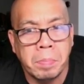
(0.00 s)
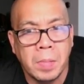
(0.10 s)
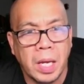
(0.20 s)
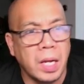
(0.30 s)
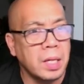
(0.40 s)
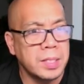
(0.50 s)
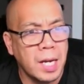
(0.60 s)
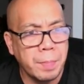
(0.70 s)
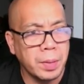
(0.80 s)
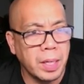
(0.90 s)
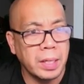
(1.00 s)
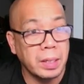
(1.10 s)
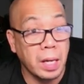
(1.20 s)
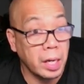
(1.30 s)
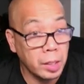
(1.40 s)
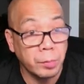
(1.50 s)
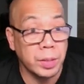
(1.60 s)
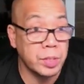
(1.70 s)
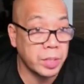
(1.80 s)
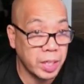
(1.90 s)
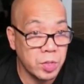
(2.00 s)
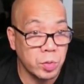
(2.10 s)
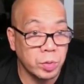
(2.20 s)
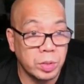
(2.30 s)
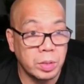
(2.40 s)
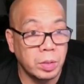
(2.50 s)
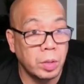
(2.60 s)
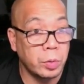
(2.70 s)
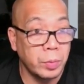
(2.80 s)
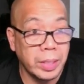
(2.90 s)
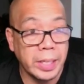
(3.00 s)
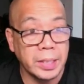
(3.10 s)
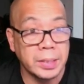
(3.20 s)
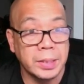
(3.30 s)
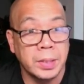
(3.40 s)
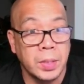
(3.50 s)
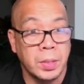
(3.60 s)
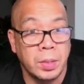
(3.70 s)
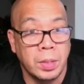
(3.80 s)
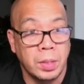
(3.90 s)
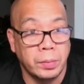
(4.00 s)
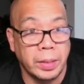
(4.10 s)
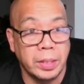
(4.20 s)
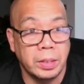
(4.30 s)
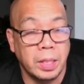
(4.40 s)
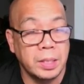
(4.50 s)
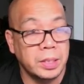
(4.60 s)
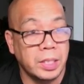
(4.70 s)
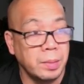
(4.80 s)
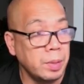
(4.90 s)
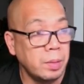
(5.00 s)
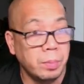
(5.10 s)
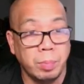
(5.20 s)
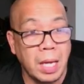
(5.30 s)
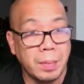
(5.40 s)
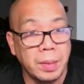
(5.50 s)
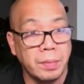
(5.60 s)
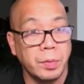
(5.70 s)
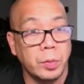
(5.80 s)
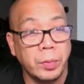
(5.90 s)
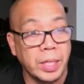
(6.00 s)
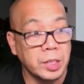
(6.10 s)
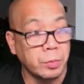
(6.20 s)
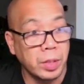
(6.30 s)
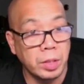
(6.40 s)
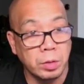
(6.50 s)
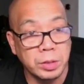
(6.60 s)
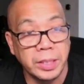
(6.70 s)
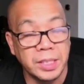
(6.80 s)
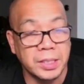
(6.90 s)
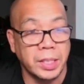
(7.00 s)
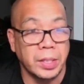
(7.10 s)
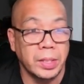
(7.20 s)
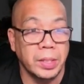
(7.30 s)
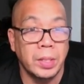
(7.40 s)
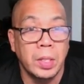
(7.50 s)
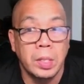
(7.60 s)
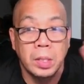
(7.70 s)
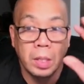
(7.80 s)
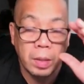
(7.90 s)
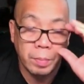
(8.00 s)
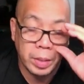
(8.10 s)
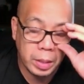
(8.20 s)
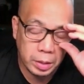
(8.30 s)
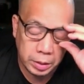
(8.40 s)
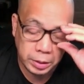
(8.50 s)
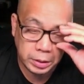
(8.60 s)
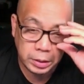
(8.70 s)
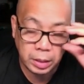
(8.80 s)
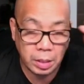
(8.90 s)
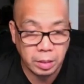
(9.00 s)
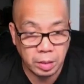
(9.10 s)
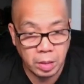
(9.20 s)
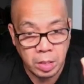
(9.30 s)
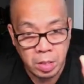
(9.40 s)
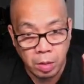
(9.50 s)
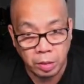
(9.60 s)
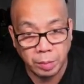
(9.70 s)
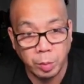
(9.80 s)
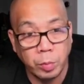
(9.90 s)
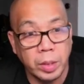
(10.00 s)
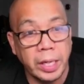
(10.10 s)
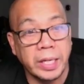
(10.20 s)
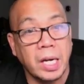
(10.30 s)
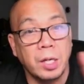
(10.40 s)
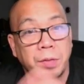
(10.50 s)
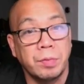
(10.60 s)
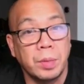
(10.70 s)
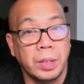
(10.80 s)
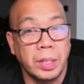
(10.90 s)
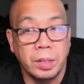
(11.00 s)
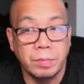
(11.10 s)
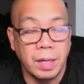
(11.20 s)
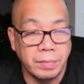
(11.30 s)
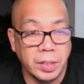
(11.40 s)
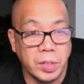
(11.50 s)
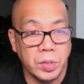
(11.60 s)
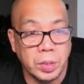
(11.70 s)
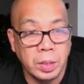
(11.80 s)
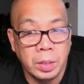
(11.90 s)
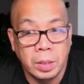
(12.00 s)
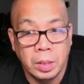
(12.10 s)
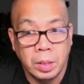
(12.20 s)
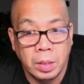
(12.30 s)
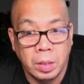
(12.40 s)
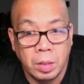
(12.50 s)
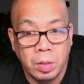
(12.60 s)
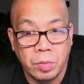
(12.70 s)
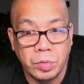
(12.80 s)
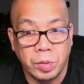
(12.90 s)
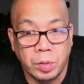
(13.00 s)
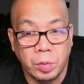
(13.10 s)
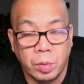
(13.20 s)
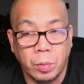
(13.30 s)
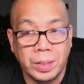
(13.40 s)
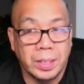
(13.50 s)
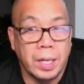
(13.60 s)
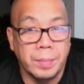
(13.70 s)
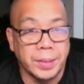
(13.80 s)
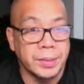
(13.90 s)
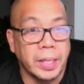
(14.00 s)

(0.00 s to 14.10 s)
And on top of that, I already scheduled 3 days, right? I said, block me out for 3 days. One of those days is going to hit because, number one, I counted from the day of ovulation. So what did I miss?